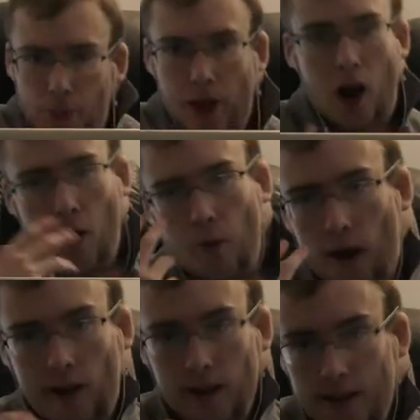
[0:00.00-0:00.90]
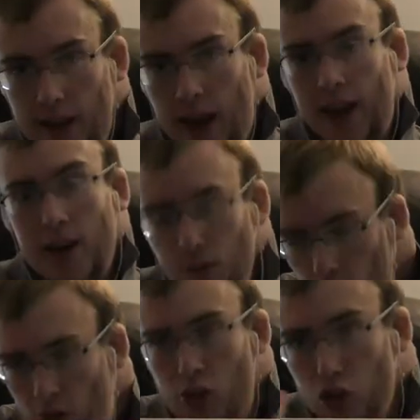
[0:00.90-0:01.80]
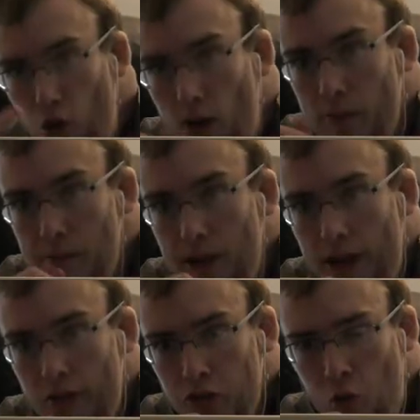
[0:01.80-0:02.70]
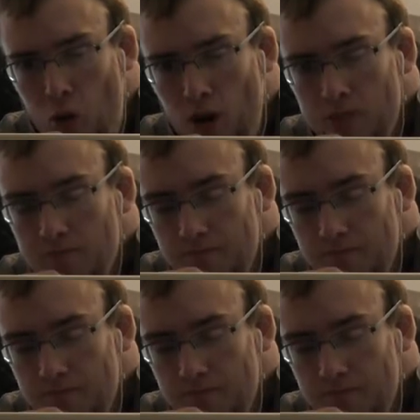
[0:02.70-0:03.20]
been on record saying he really enjoyed being Thor.